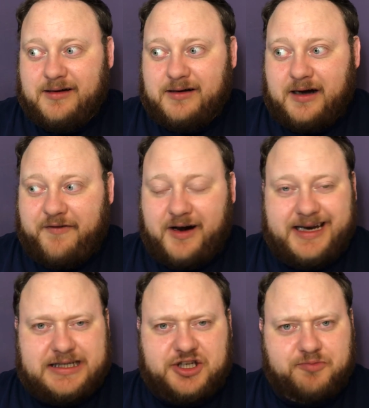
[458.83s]
I feel like I
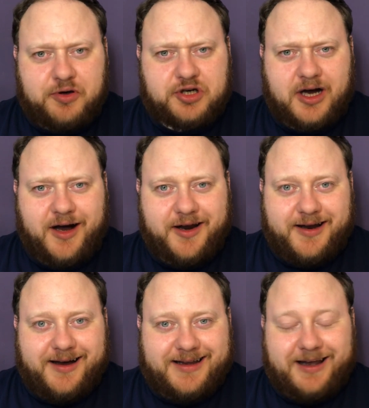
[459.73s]
need to just push harder.
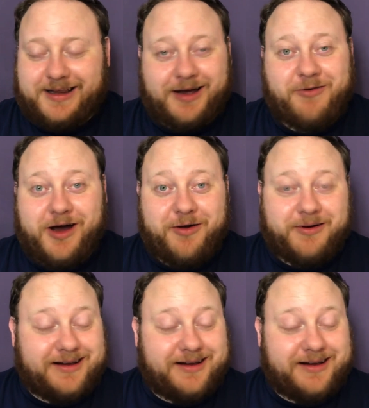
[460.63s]
I don't know,